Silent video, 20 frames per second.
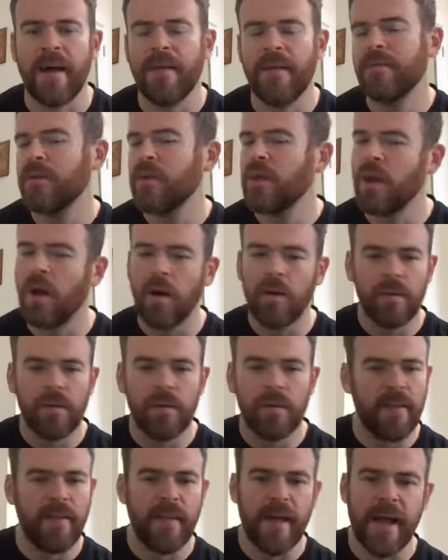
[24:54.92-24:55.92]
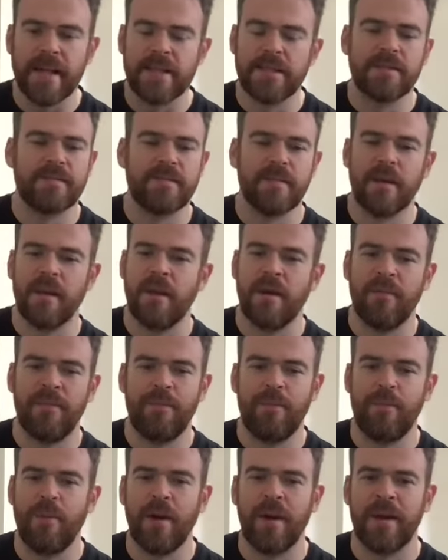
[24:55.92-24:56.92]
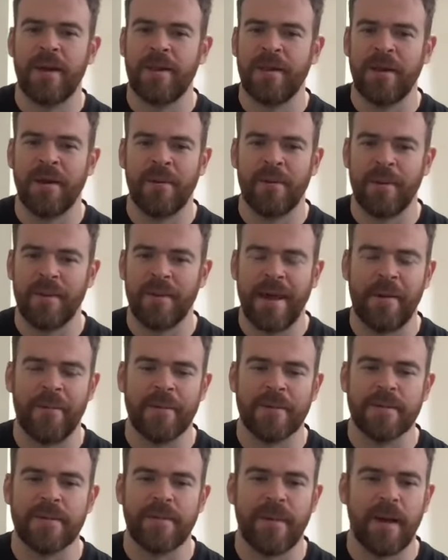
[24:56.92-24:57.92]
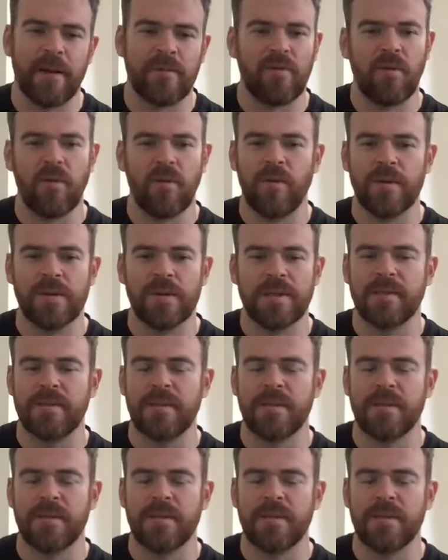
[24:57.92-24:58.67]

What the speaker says: and and that's, pretty clear what that one's about too. It's